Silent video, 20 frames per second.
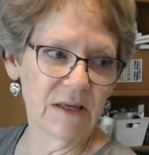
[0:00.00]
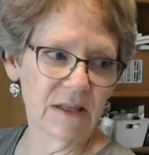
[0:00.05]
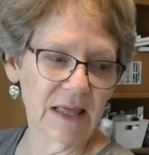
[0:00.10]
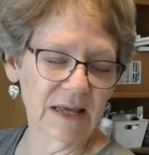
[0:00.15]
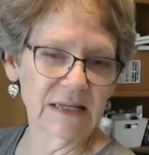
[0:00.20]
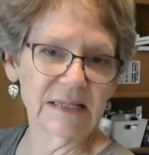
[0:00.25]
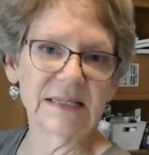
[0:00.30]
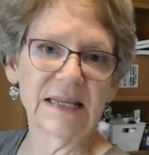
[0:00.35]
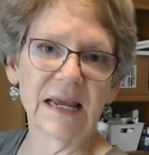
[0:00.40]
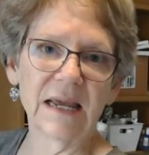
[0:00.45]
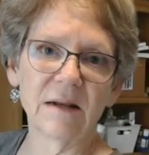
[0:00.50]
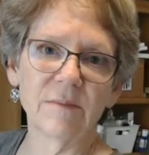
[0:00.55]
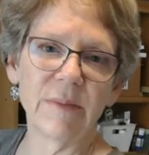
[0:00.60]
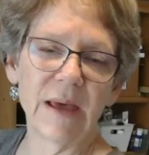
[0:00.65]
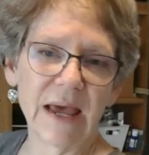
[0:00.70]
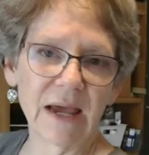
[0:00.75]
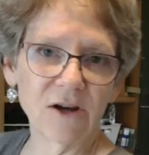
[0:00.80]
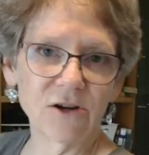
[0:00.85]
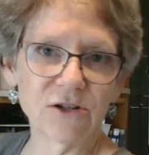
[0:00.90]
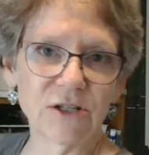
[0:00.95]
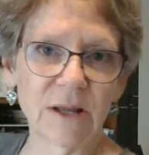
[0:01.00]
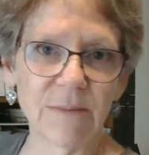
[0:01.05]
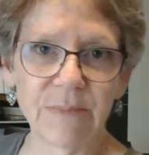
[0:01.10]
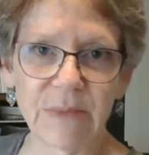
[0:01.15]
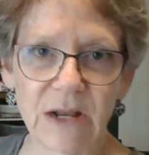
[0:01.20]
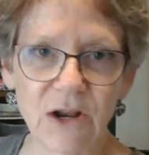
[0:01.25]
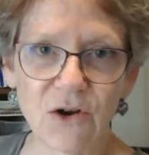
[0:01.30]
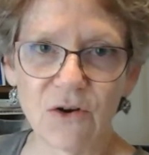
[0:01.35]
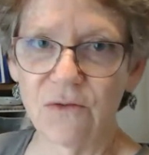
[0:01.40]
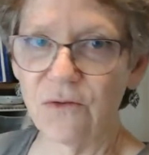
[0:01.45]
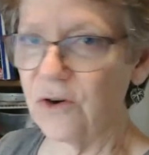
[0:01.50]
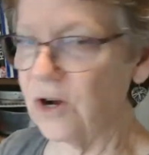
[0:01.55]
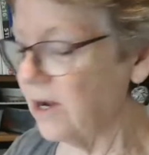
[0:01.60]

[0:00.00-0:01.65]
like a sandbag or something over